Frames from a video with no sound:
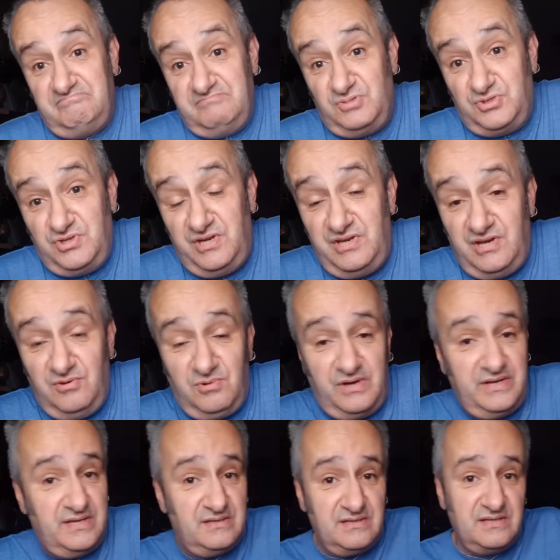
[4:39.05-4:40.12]
Mucino won
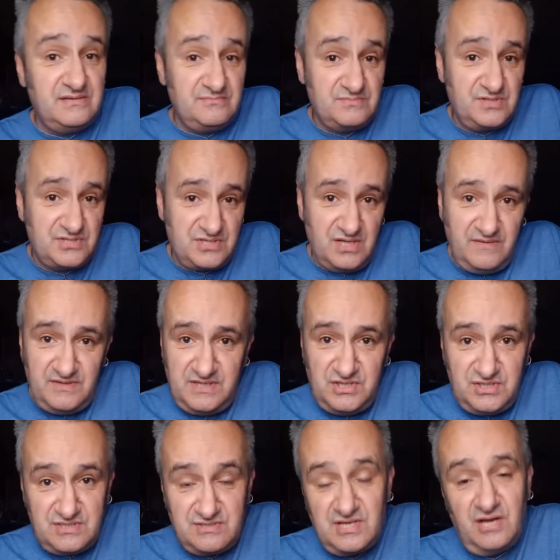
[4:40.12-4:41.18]
it, and deservedly
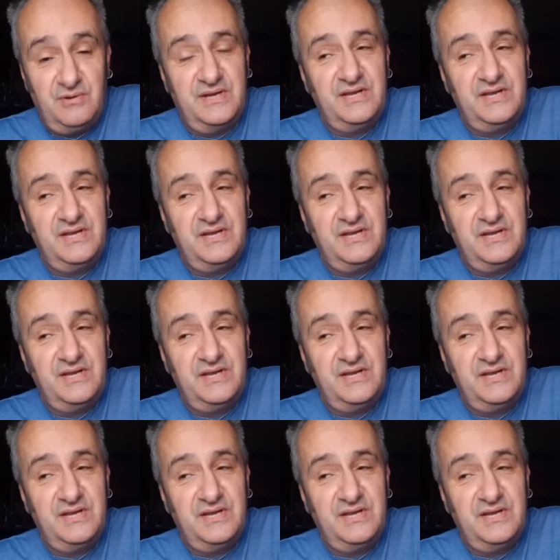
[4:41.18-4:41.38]
so.